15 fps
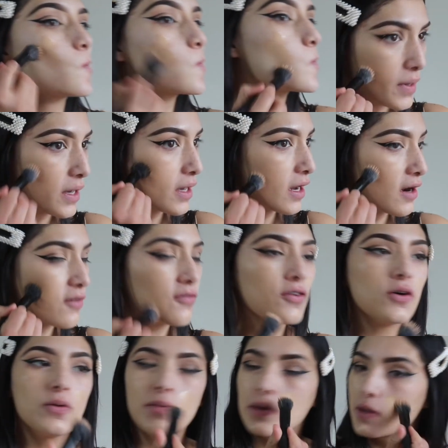Be
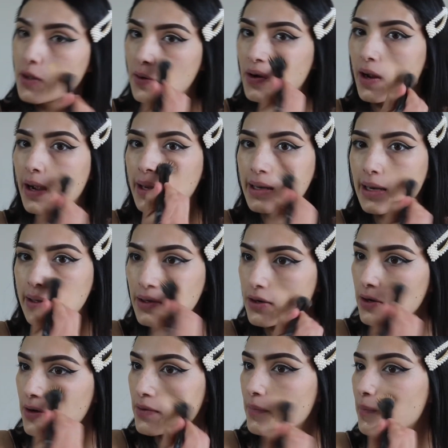careful with your
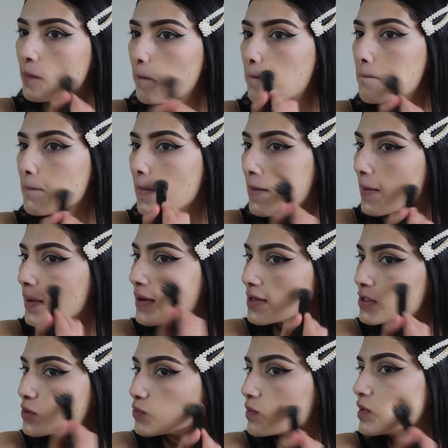eyeliner
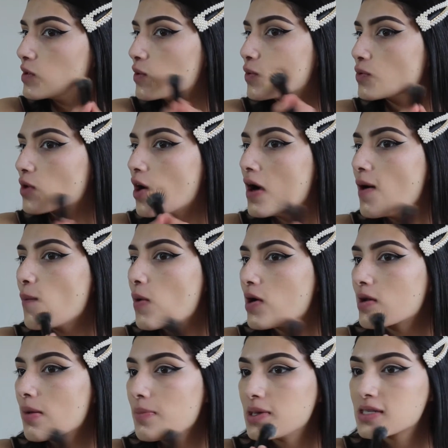because we do not
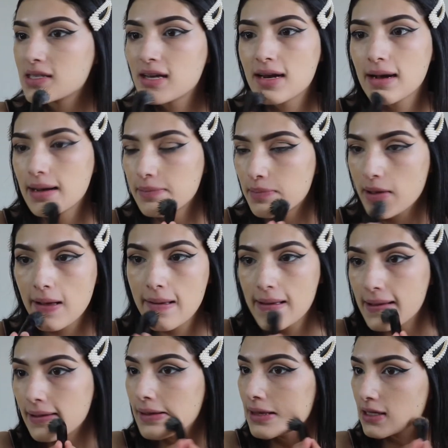want to mess it up.
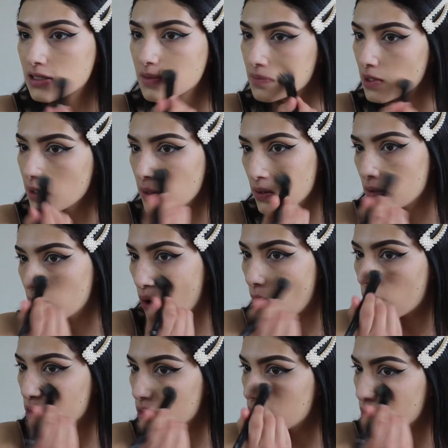That's something you don't
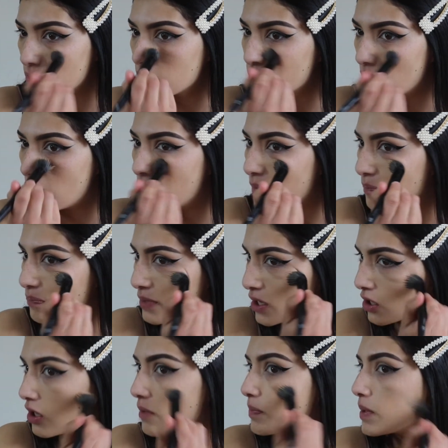want to do. A
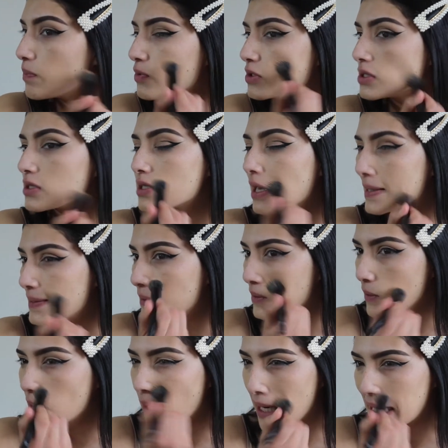lot of people decide to
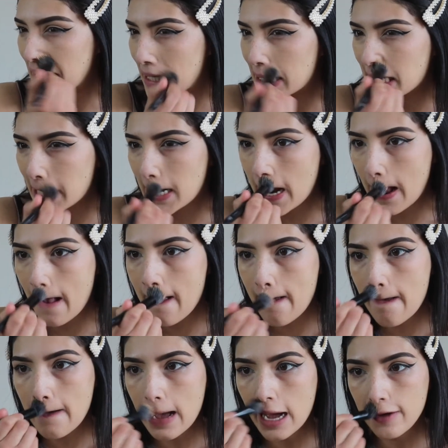do eyeliner
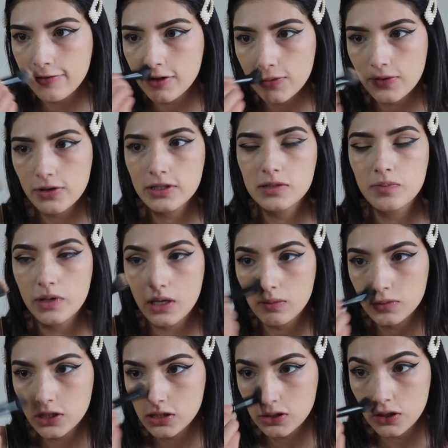afterwards, but
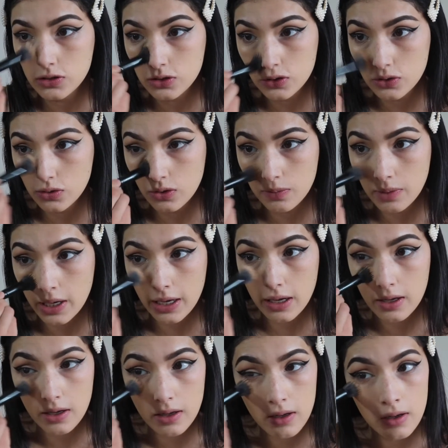I'm just used to doing my